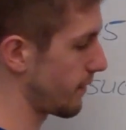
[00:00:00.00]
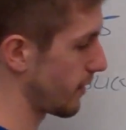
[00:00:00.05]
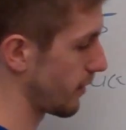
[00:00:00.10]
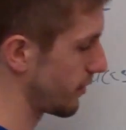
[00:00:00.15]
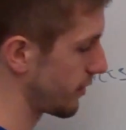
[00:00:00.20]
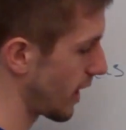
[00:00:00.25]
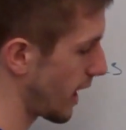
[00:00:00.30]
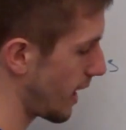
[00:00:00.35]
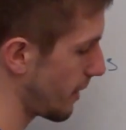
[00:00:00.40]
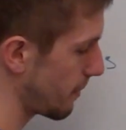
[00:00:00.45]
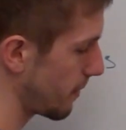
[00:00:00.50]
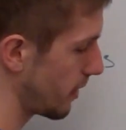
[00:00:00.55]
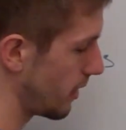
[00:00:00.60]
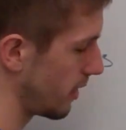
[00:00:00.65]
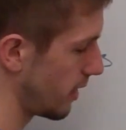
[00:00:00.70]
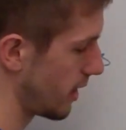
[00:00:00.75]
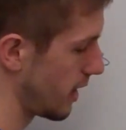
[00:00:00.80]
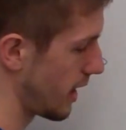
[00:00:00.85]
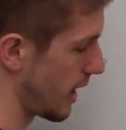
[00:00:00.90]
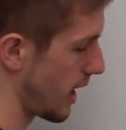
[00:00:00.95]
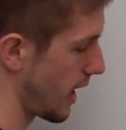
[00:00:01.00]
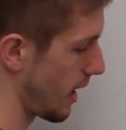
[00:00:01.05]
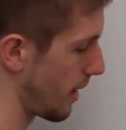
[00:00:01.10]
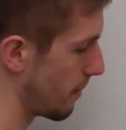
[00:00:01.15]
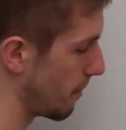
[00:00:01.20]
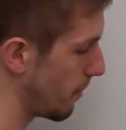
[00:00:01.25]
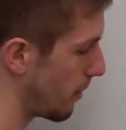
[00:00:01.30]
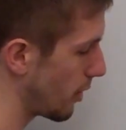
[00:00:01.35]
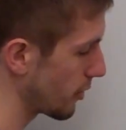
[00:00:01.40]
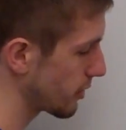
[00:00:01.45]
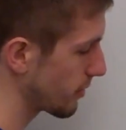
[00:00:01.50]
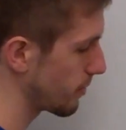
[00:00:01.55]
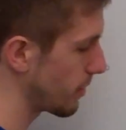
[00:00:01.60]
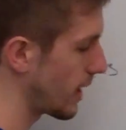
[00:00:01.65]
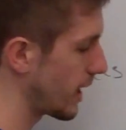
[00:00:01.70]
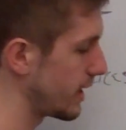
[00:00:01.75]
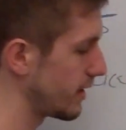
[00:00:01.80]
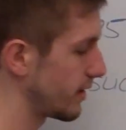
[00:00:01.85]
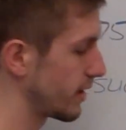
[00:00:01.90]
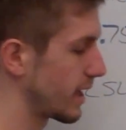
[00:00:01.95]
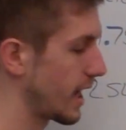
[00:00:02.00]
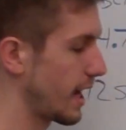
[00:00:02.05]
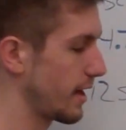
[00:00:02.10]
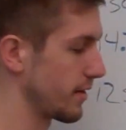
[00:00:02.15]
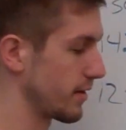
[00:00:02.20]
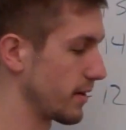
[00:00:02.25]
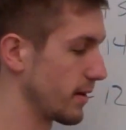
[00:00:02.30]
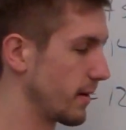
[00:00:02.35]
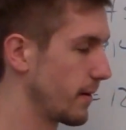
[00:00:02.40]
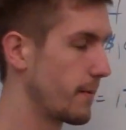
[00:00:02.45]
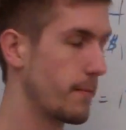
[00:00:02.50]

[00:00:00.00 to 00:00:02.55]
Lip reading: on top and multiply it together.